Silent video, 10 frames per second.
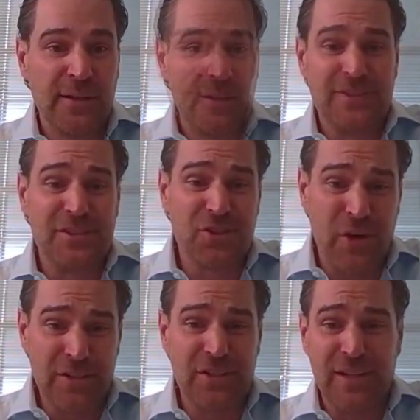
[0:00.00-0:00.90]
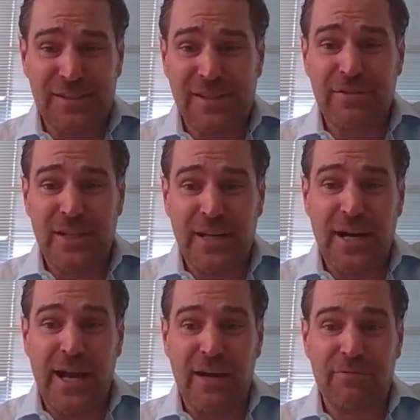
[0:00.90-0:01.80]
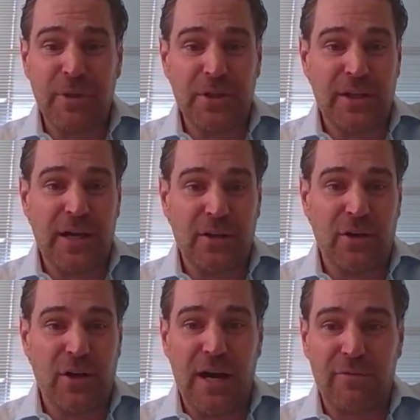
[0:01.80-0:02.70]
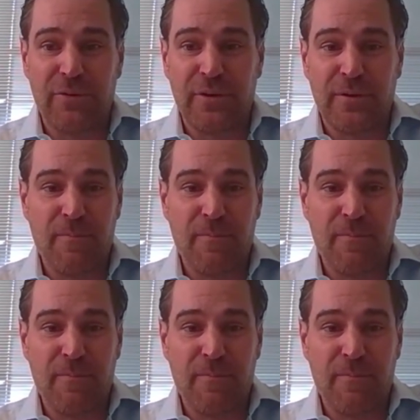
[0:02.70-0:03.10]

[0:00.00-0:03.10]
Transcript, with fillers: This is crazy. Got a $17.5 million offer,